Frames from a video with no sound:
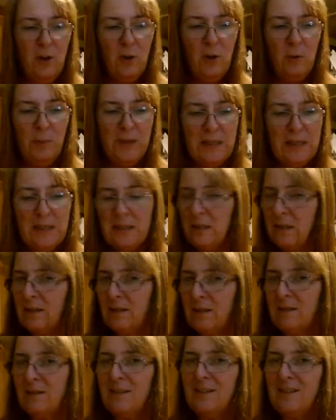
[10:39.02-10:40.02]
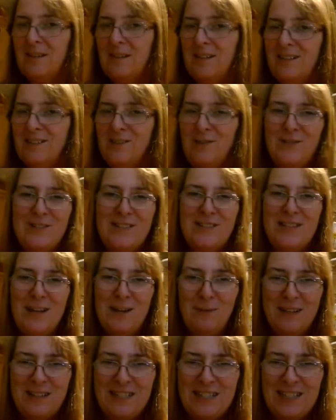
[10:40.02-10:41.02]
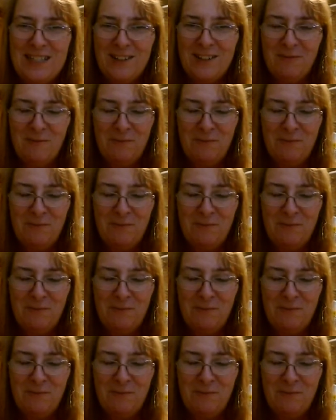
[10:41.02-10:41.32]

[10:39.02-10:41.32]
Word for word: bit, so it's not a big deal.